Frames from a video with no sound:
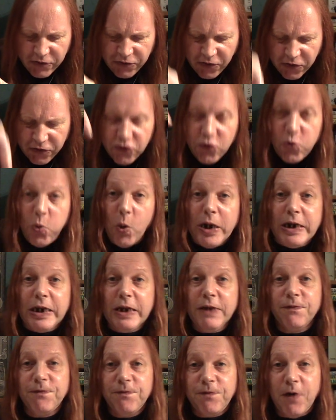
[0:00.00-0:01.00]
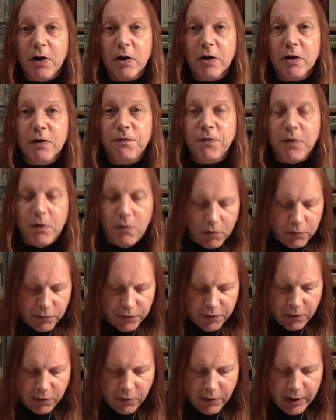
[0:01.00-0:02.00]
It's a twenty-five year
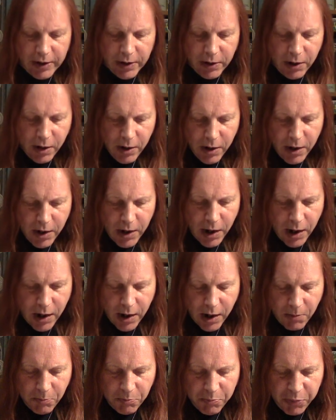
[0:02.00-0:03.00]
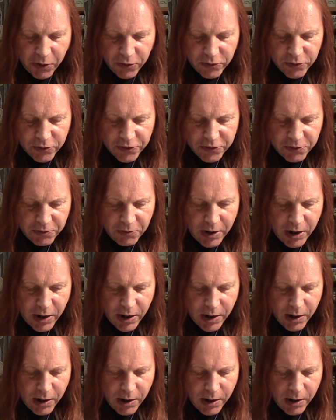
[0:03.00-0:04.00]
old Caol Ila, uh, bottled
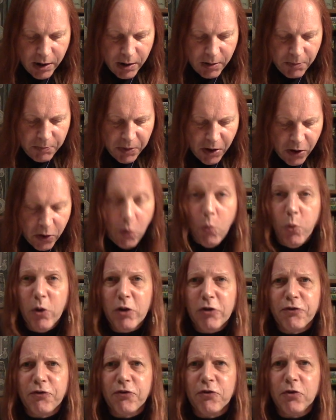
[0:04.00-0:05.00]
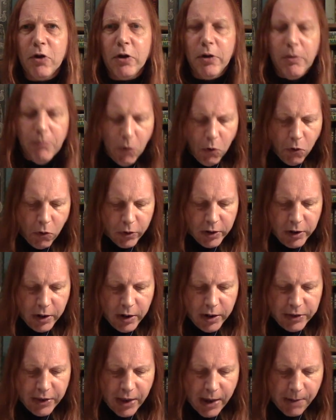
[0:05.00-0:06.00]
uh, by Wilson and Morgan
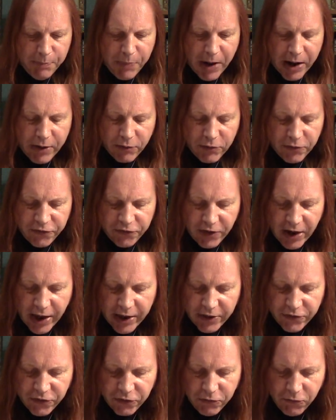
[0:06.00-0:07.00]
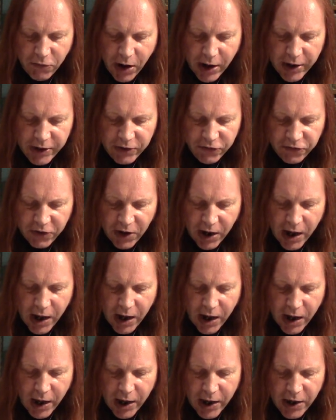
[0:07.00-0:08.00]
in their barrel selection range,
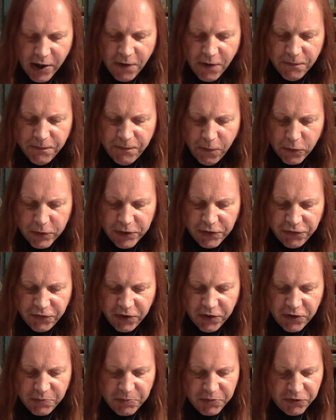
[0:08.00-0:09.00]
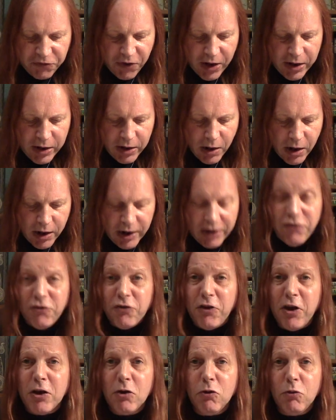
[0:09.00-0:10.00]
uh, forty-six percent, a
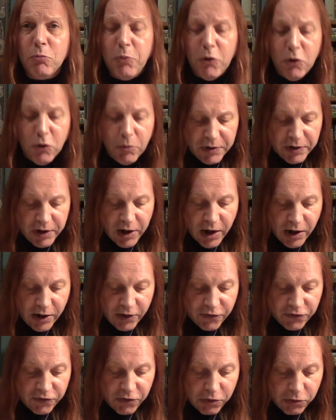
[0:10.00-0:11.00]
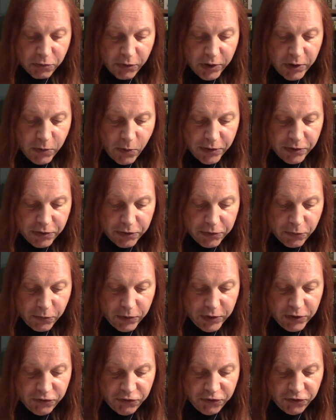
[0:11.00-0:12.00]
single bourbon cask three one
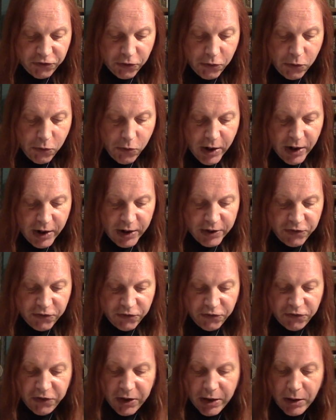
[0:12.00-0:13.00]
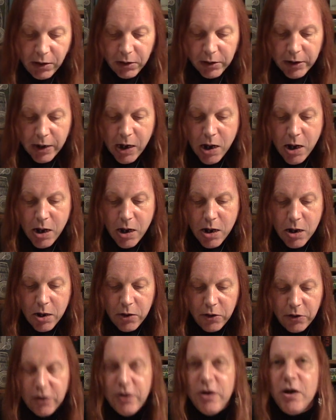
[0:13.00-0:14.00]
three two, distilled in
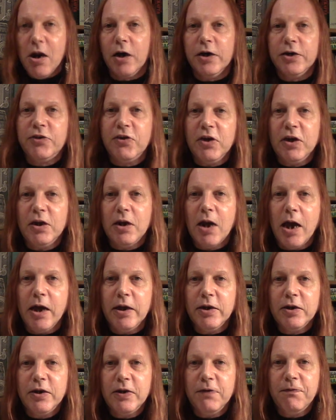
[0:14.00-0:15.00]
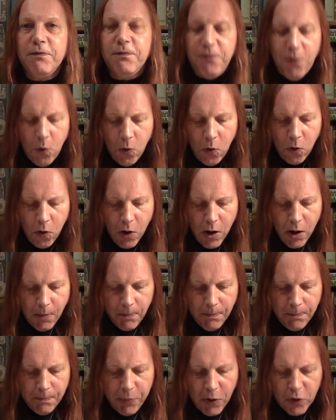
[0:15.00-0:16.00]
nineteen eighty-four,
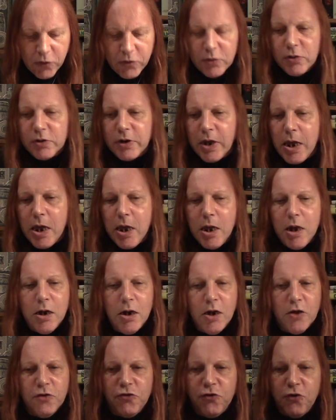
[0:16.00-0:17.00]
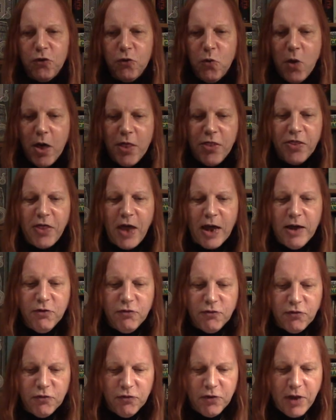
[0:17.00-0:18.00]
bottled in two
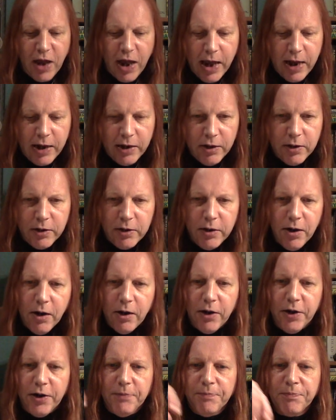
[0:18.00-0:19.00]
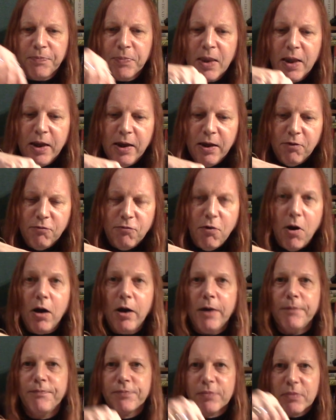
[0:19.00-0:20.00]
thousand nine.
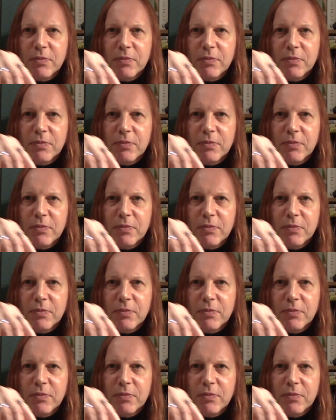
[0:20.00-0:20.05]
Right.